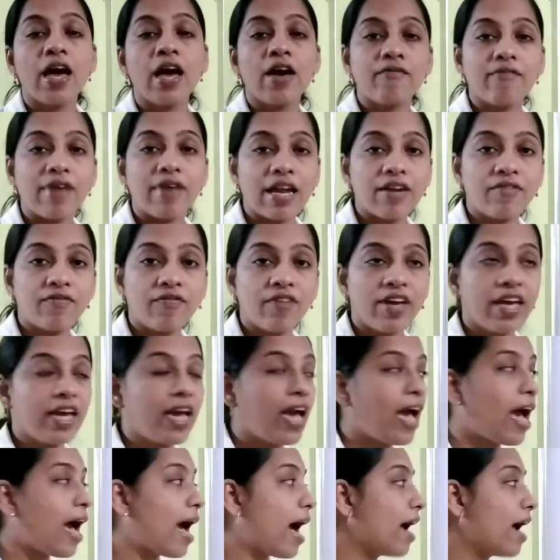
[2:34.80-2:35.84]
When
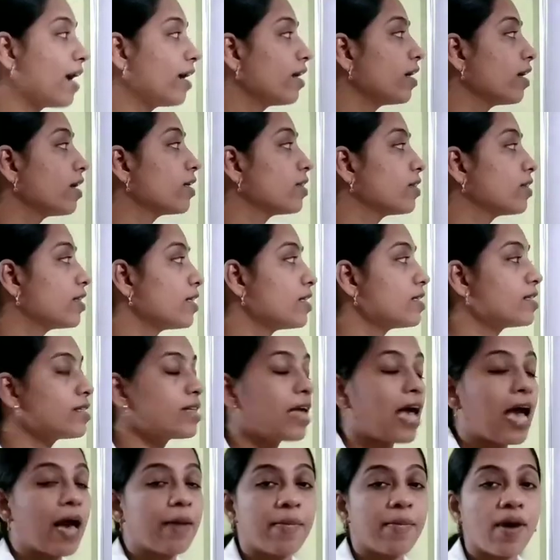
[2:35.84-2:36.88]
we add this
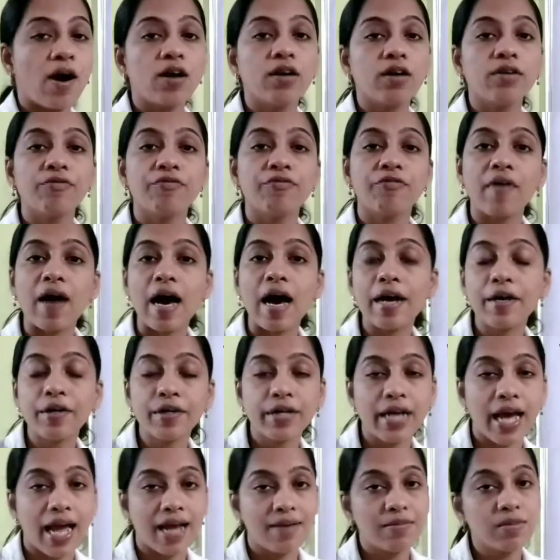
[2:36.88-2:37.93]
amount 5
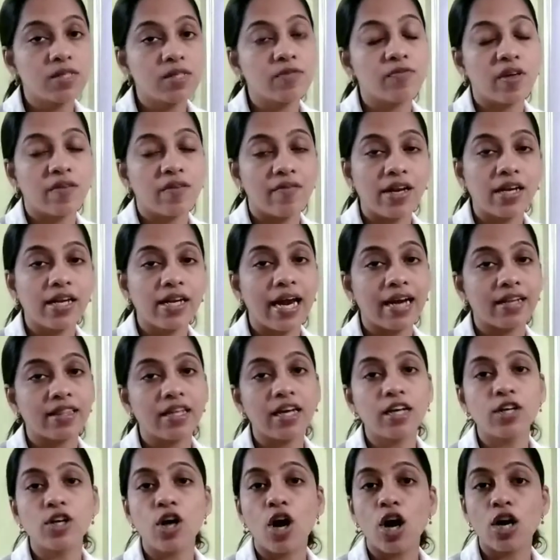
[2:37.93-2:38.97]
times, we will get
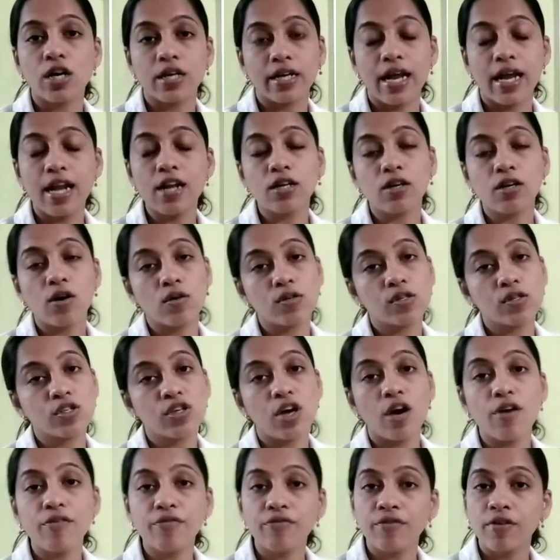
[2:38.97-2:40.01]
the total cost
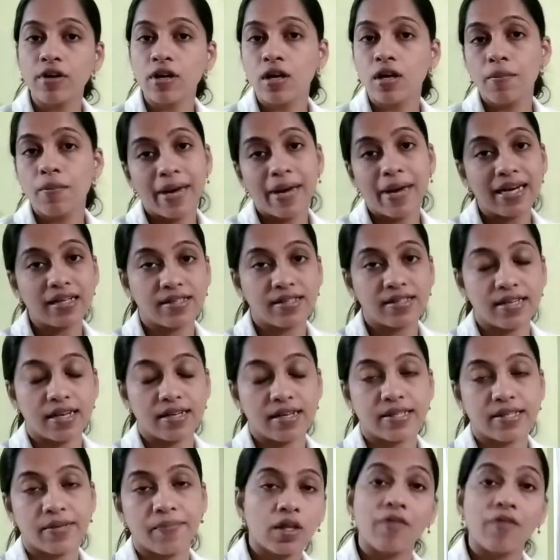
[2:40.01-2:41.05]
of
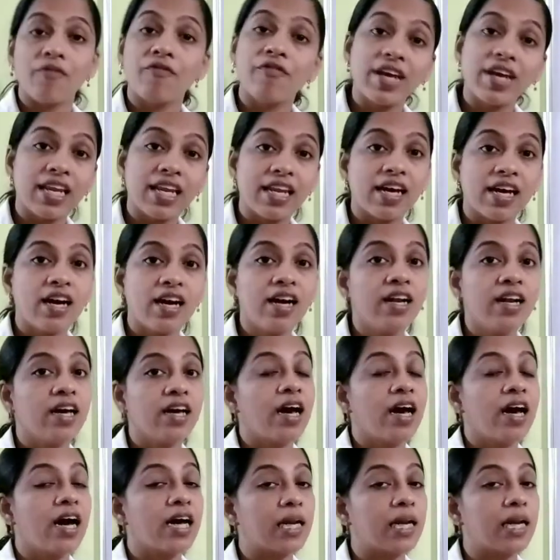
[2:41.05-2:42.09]
pencils. We learn
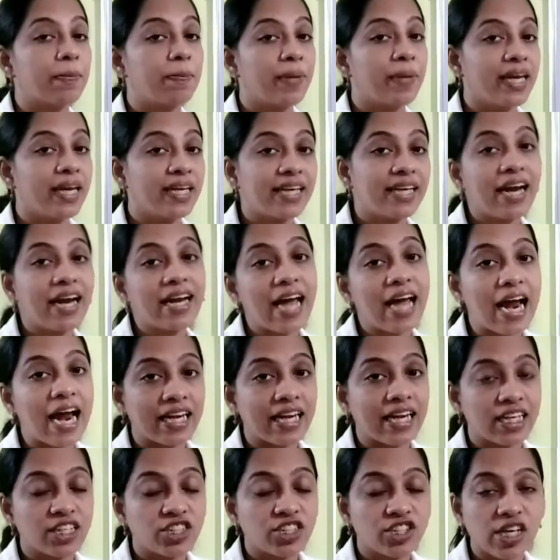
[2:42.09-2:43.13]
repeated
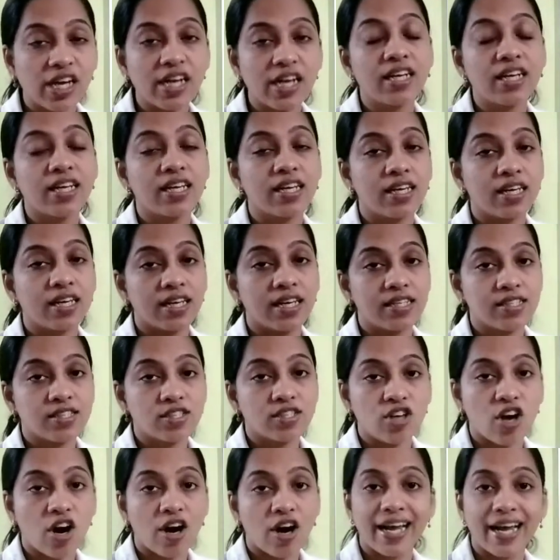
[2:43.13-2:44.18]
addition is
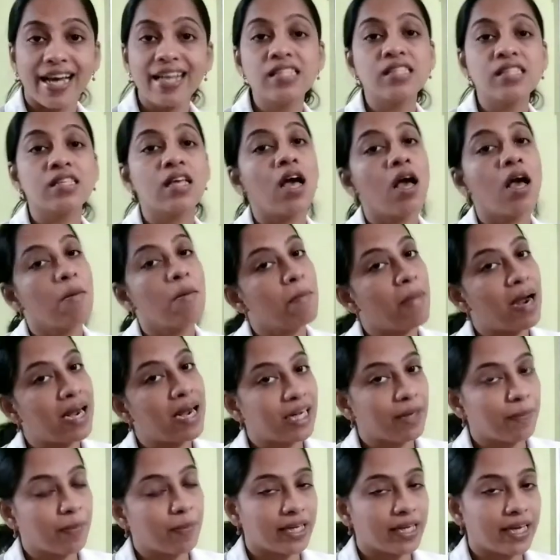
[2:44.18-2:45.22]
known as
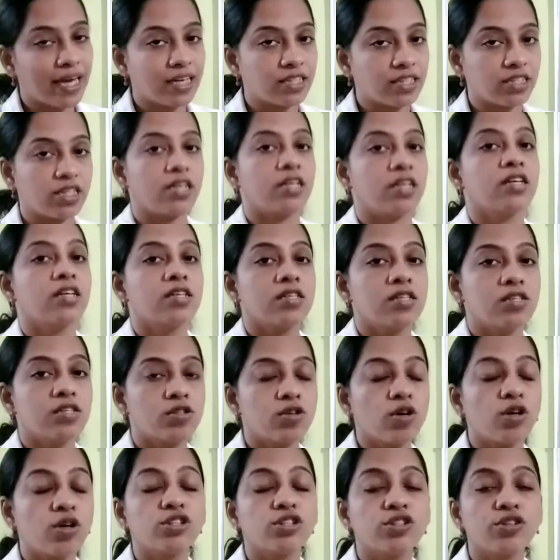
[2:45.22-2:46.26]
multiplication.
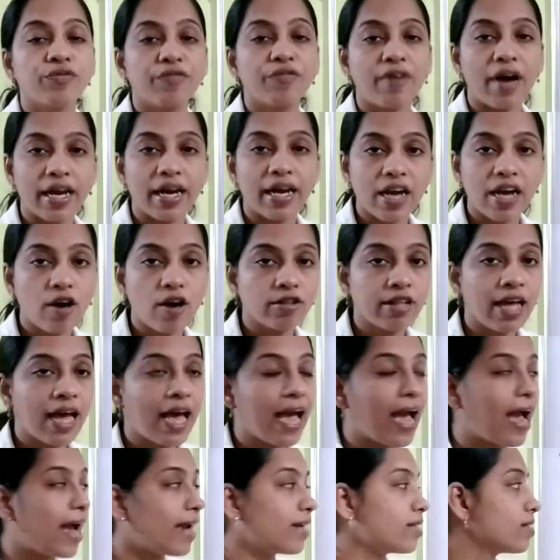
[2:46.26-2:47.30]
So to find out the
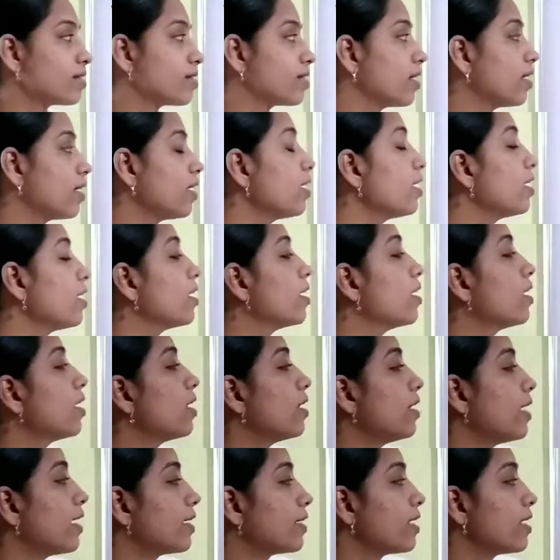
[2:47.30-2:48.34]
answer,
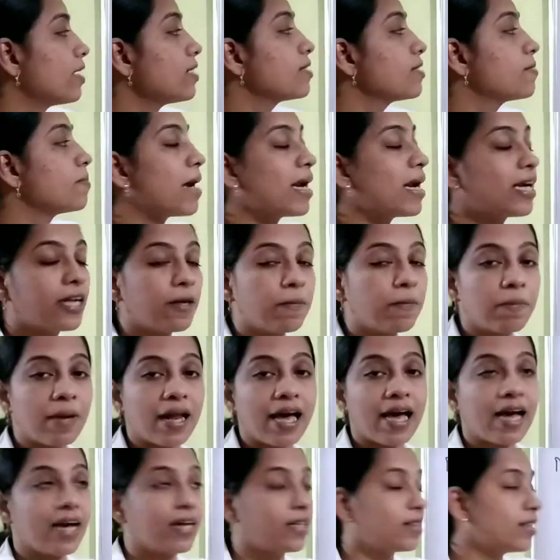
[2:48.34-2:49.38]
let us
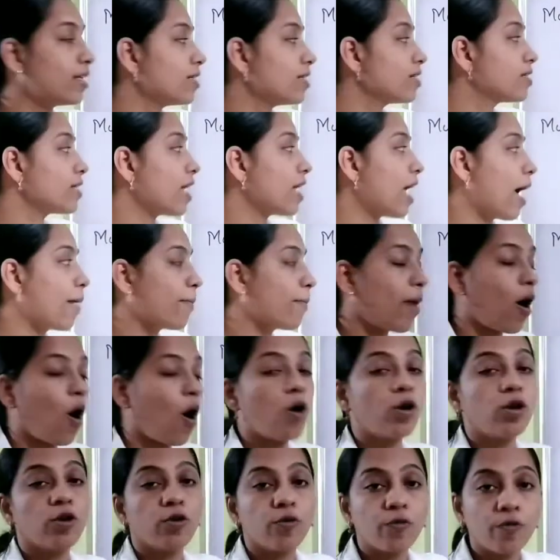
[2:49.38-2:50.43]
multiply this
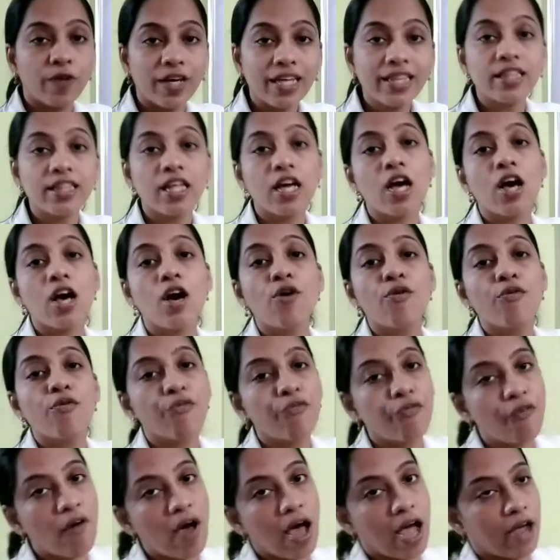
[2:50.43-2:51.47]
amount with
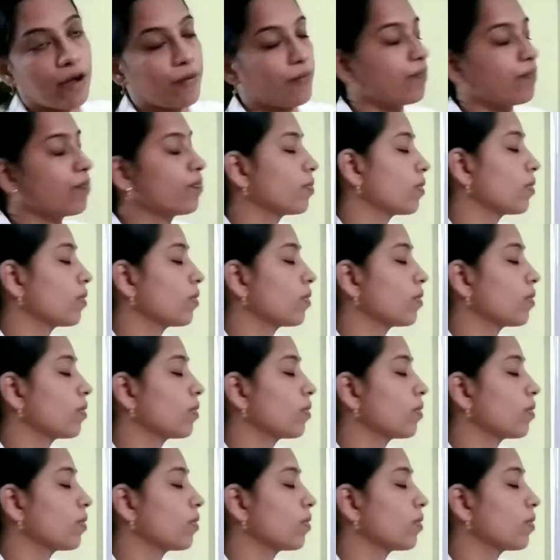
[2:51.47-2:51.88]
5.